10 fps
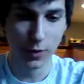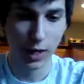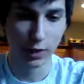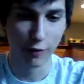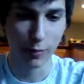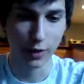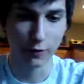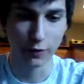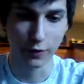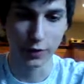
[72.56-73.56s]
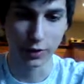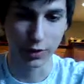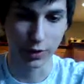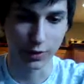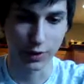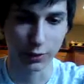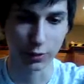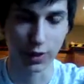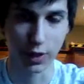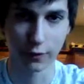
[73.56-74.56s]
left my 15 card
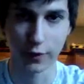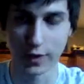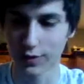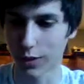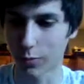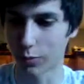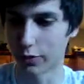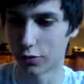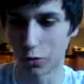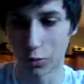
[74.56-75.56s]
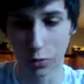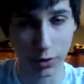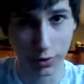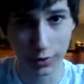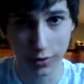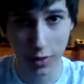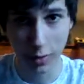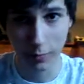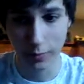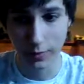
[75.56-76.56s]
Synchro deck face up with Drill Warrior on the
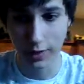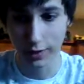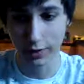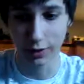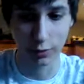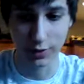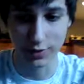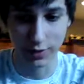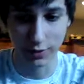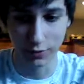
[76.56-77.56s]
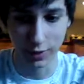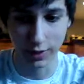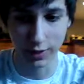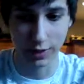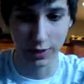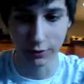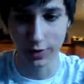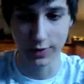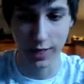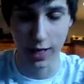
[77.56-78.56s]
top, and I got green sleeves, right? And I leave
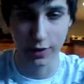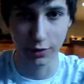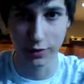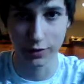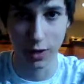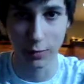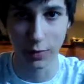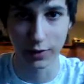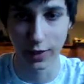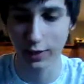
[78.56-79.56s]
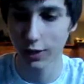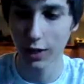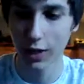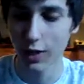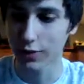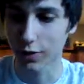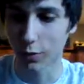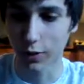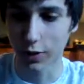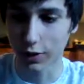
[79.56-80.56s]
Titanial on the top of my deck. So
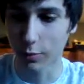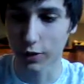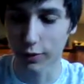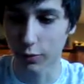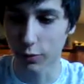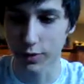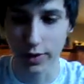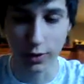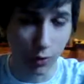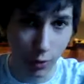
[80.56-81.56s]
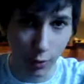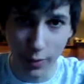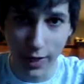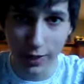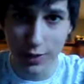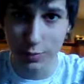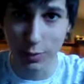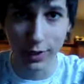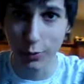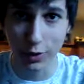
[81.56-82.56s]
when I come in, everyone's like, oh man, he's
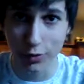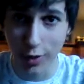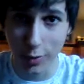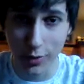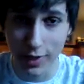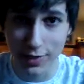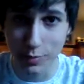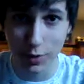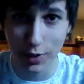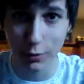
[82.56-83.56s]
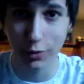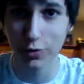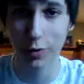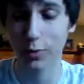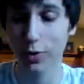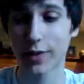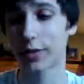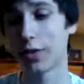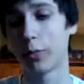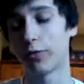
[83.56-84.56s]
playing Quickdraw plants, he's playing Quickdraw plants.
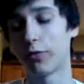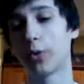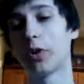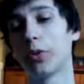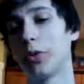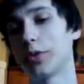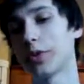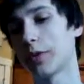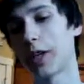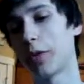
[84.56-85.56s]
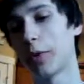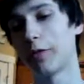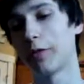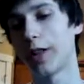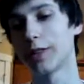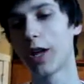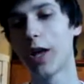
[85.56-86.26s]
And you know, before locals, I was telling my friends,